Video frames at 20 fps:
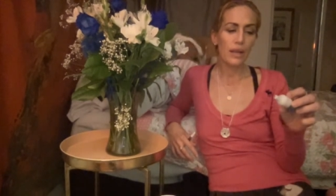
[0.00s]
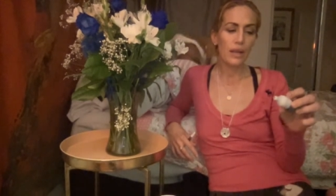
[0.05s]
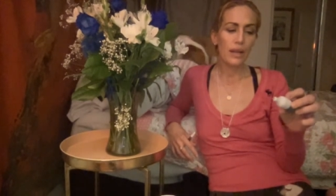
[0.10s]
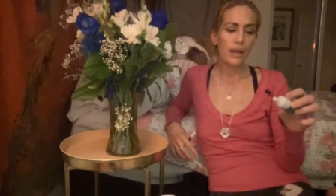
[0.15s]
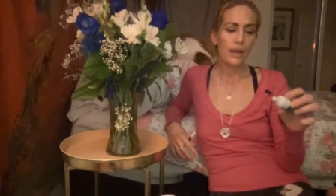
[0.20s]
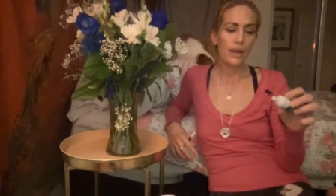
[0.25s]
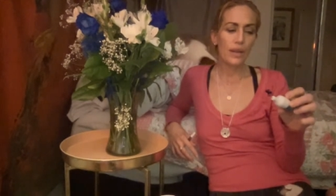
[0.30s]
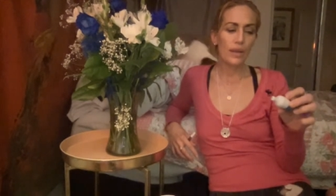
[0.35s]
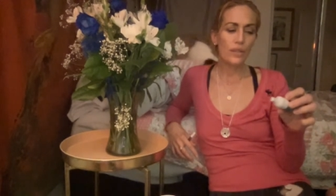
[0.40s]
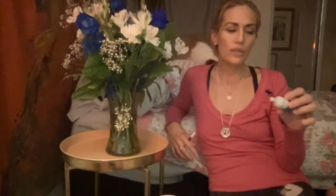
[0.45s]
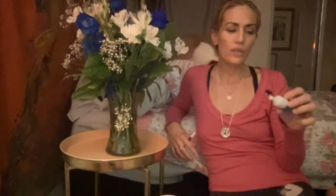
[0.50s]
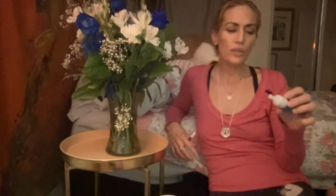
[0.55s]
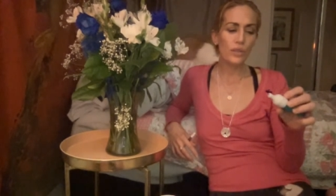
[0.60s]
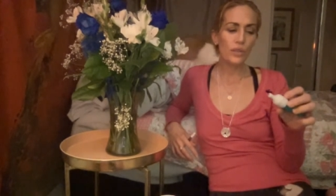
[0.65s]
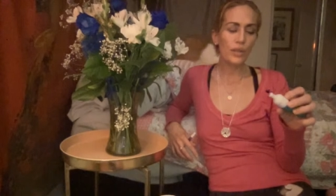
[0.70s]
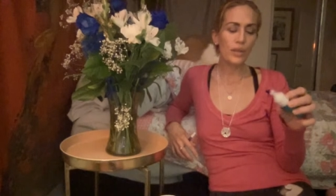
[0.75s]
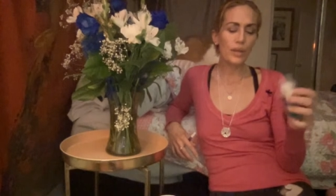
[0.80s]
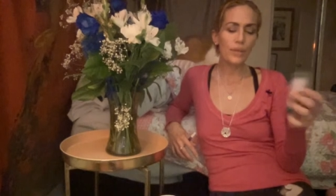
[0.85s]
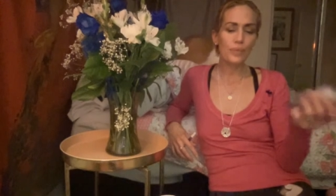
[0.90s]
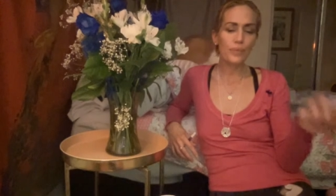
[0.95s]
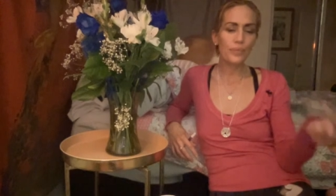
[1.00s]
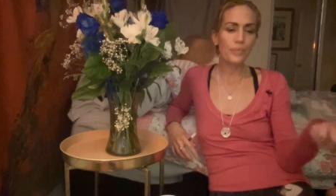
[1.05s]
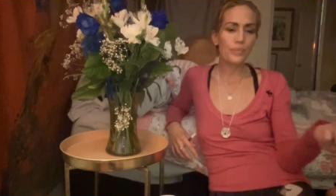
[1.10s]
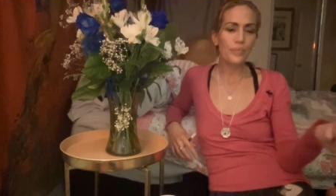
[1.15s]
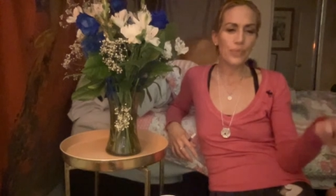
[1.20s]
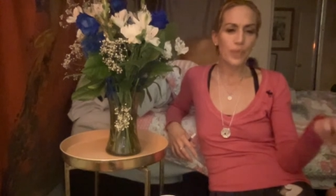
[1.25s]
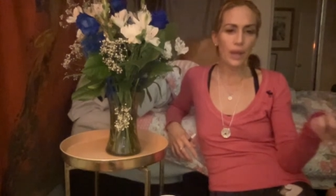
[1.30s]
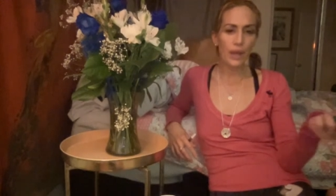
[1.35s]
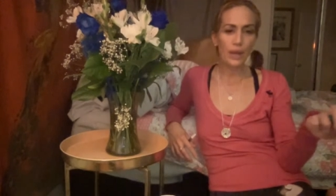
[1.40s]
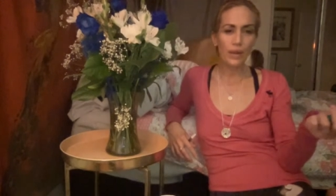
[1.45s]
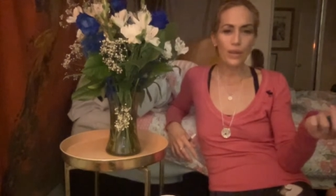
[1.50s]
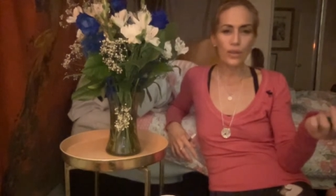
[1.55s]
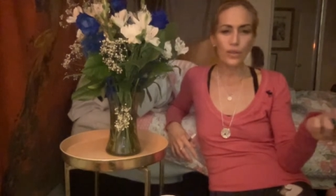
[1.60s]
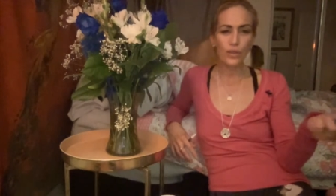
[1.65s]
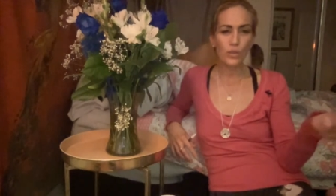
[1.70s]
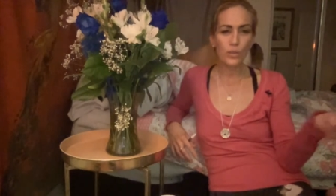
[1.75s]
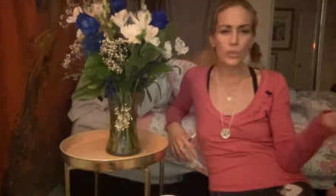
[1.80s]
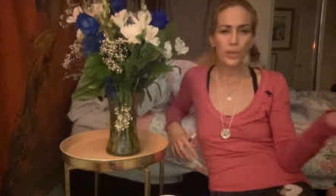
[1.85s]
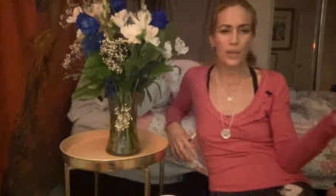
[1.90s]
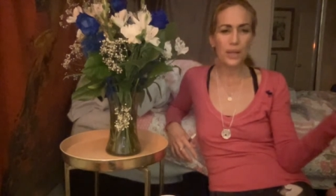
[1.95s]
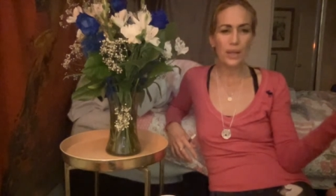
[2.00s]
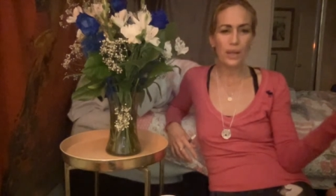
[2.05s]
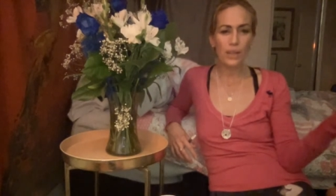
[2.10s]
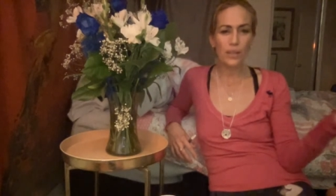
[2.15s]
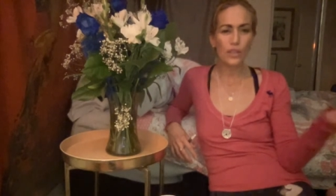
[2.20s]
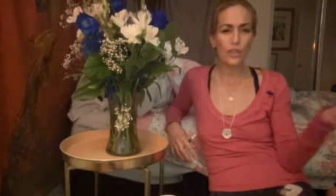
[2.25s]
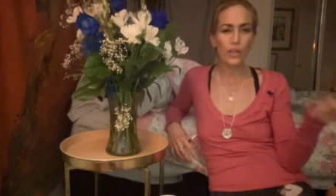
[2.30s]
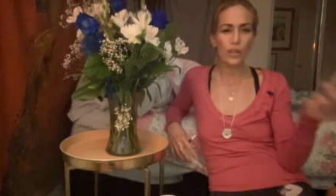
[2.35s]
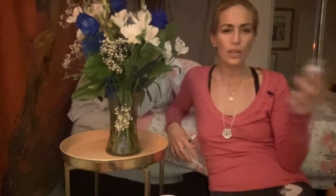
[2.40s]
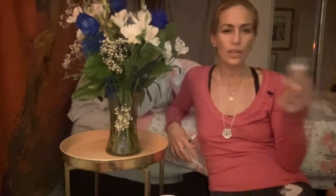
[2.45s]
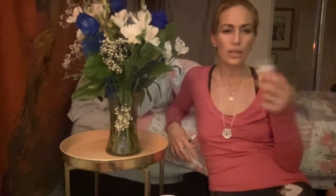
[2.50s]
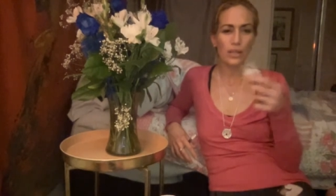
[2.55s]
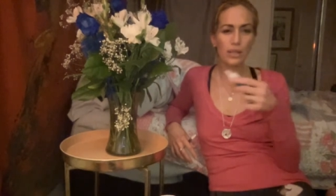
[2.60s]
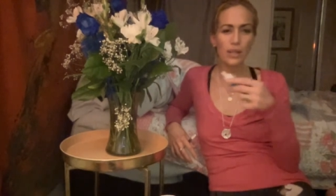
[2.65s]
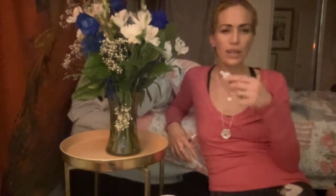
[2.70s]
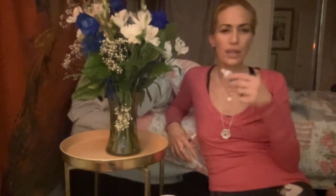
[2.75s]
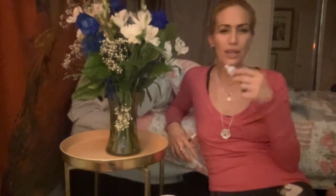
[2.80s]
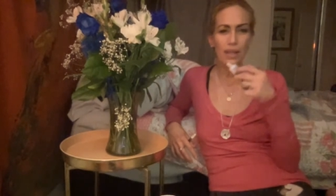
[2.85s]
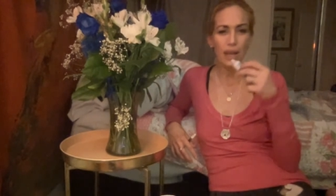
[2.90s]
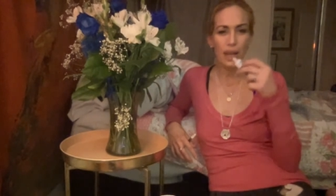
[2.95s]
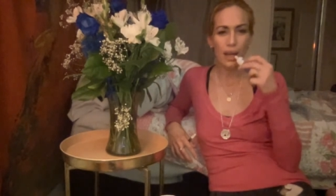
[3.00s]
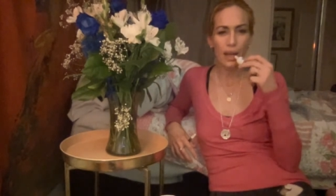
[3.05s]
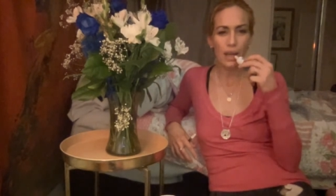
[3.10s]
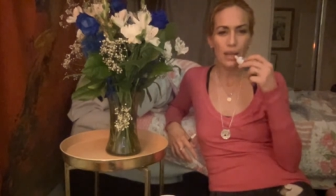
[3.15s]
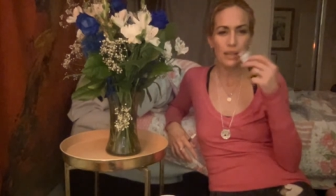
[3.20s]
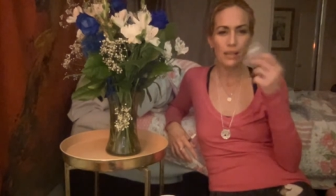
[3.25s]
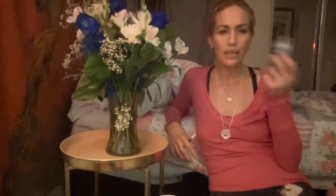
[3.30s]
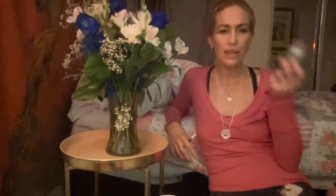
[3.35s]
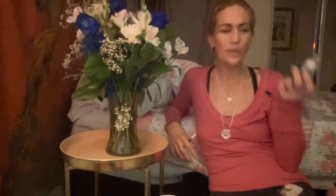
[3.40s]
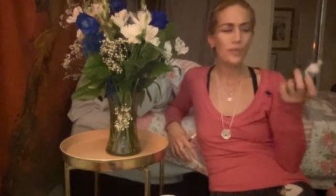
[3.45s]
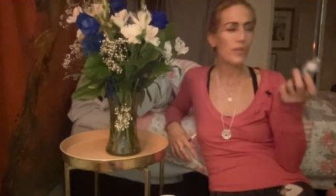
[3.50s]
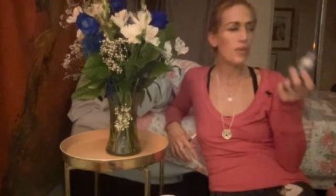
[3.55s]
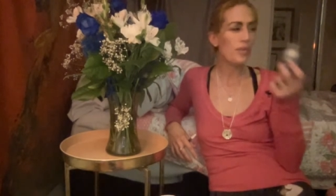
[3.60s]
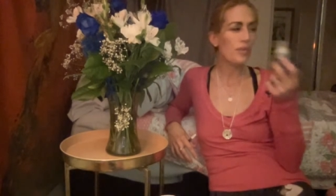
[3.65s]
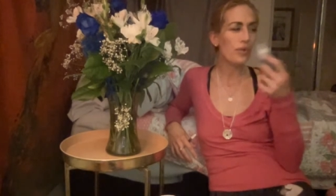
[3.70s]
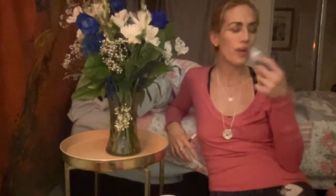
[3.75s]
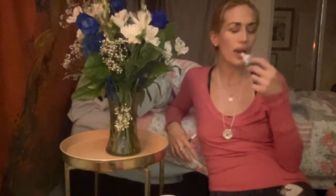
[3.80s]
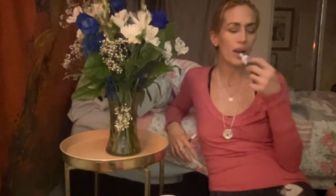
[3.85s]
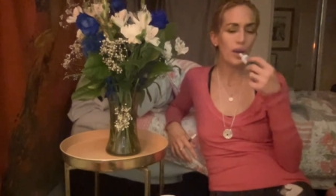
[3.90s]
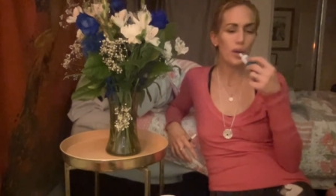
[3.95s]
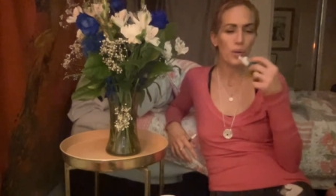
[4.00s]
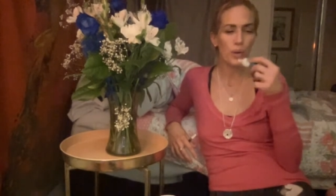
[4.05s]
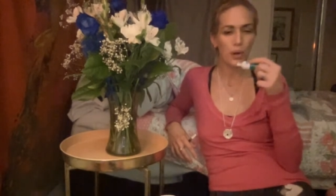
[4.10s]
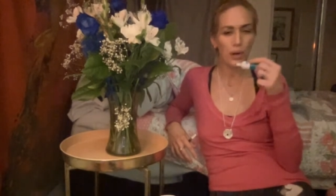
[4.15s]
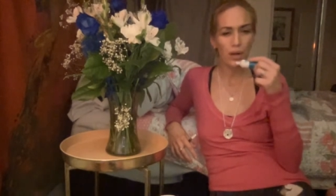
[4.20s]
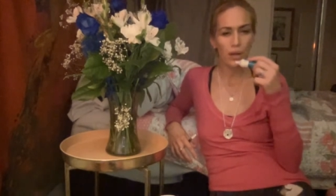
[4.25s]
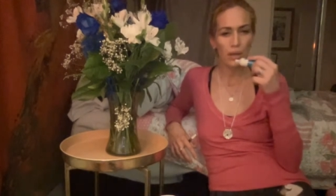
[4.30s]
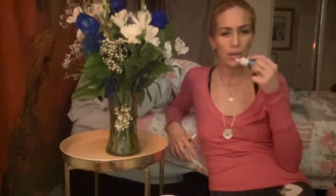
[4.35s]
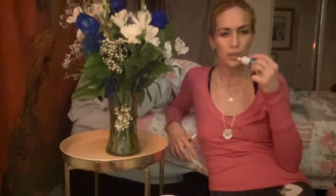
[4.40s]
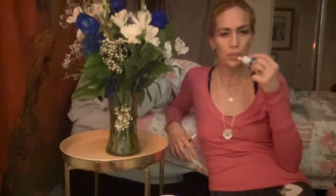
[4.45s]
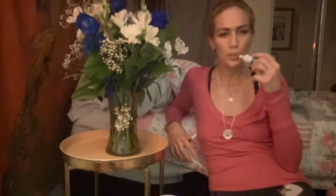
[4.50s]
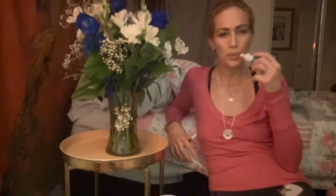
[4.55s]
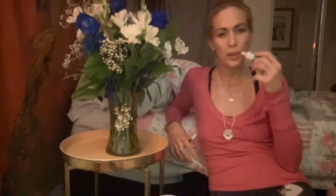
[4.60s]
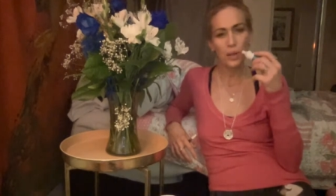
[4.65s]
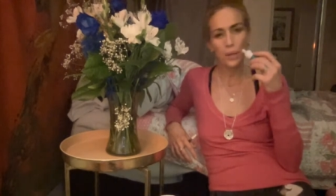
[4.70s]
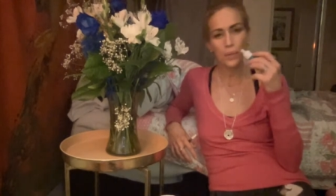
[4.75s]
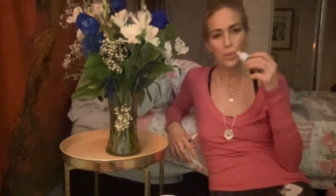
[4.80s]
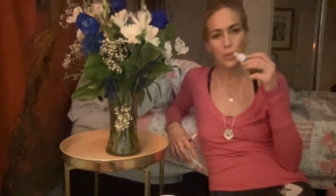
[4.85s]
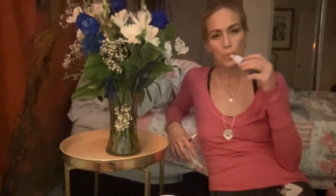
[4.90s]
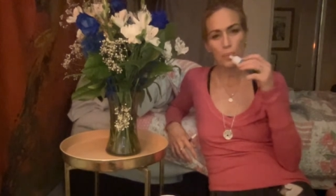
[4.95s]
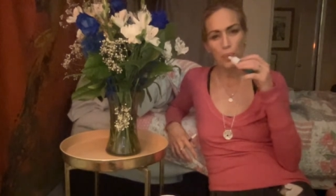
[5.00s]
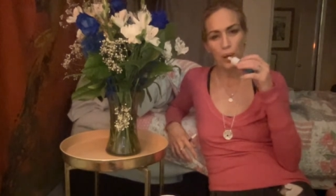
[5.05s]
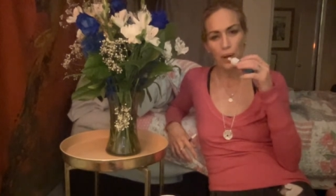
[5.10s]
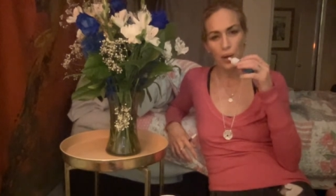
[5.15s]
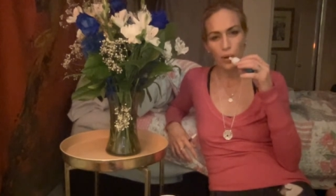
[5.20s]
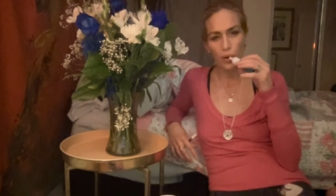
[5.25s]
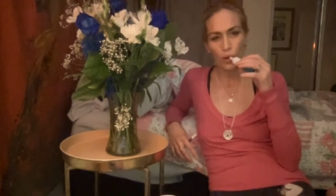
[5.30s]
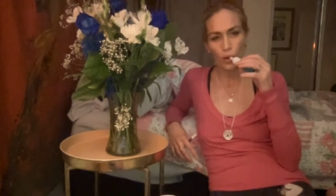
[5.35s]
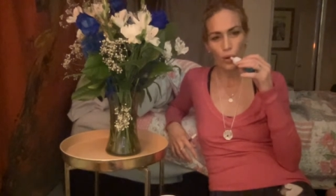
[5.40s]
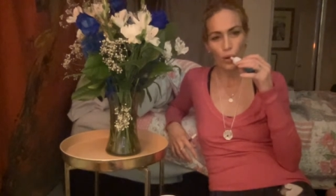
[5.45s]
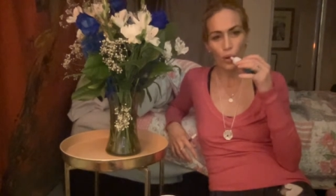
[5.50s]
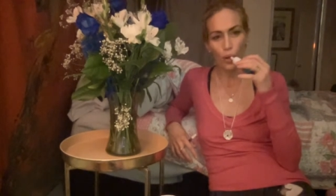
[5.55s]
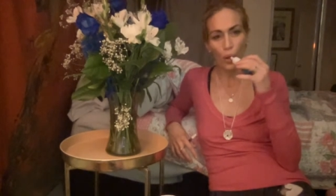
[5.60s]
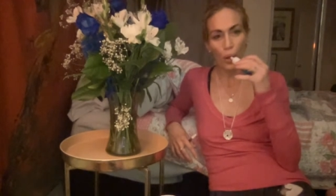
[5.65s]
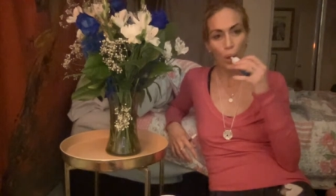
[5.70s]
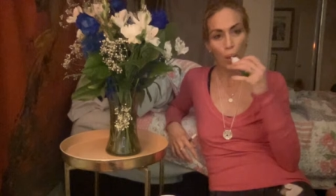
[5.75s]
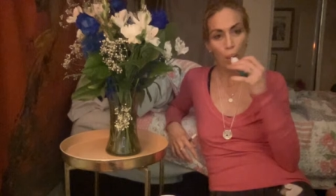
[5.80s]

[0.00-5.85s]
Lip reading: And also, like, I don't know, too many gunshots in LA. Save your fireworks. Put it up your butthole.